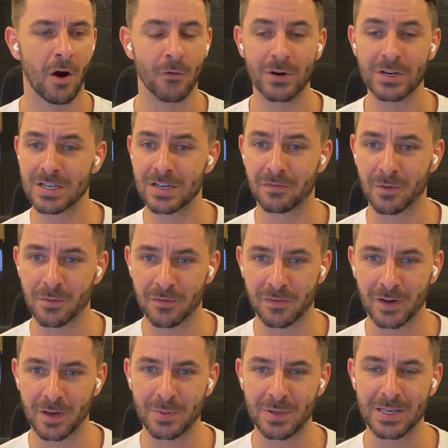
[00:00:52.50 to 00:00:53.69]
originally from the
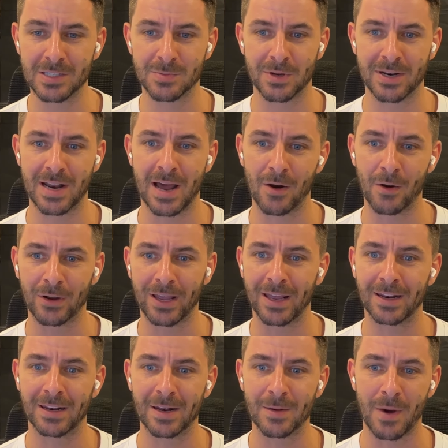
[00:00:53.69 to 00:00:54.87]
Philippines, but now
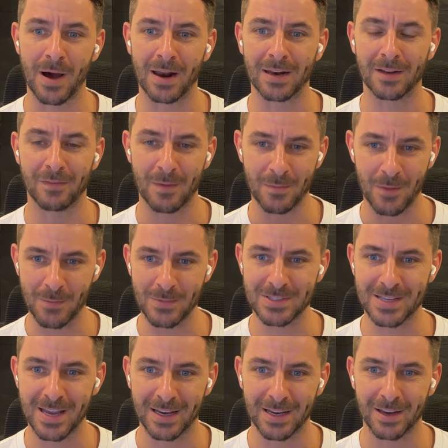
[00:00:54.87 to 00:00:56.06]
located in Bali, if I'm not
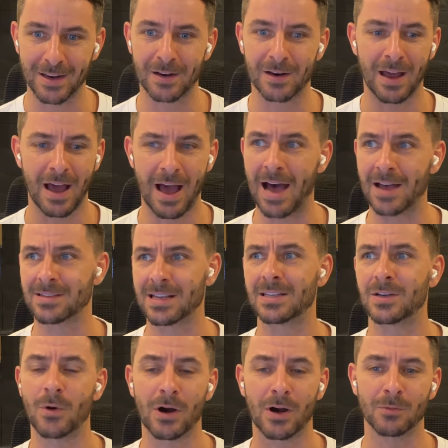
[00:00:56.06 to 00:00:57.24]
mistaken.
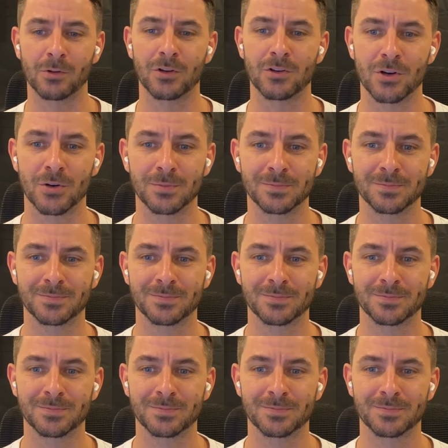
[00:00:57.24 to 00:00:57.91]
Sandy, welcome to the show.